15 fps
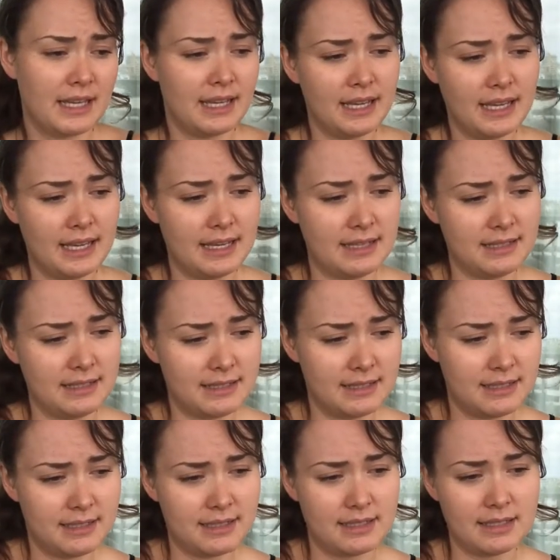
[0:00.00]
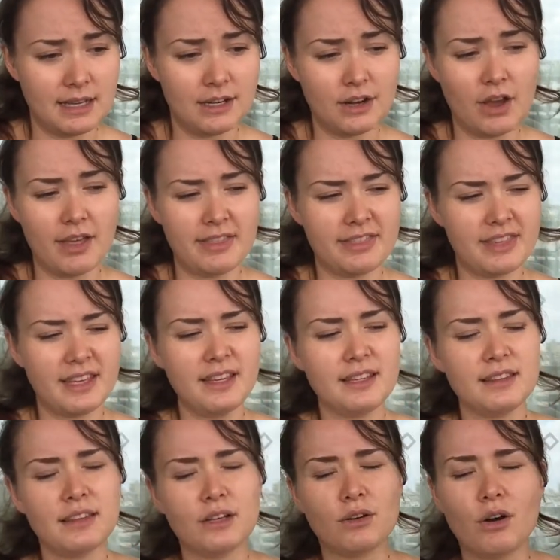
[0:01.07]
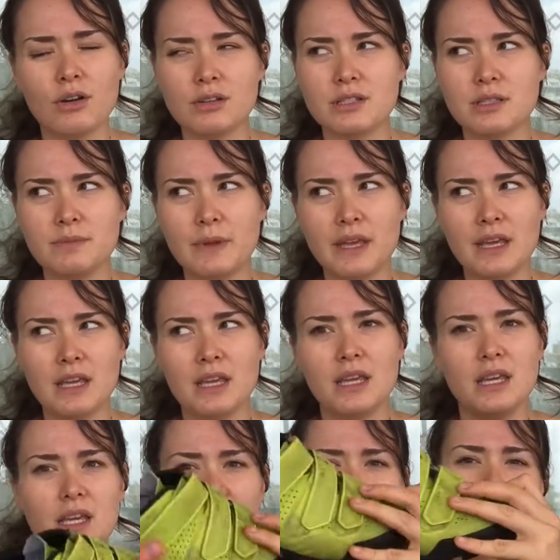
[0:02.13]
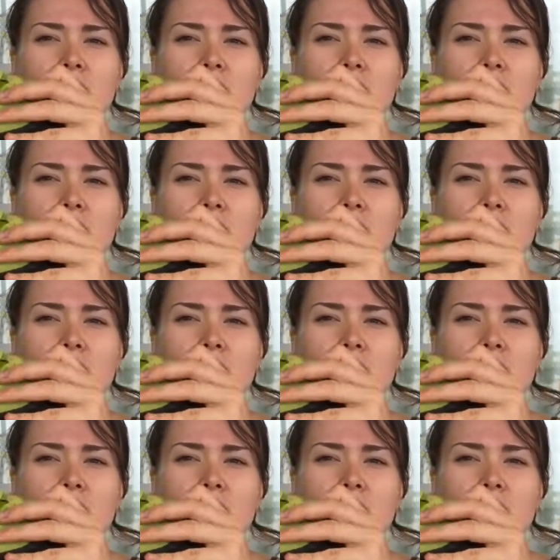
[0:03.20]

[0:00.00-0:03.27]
And I think they cost me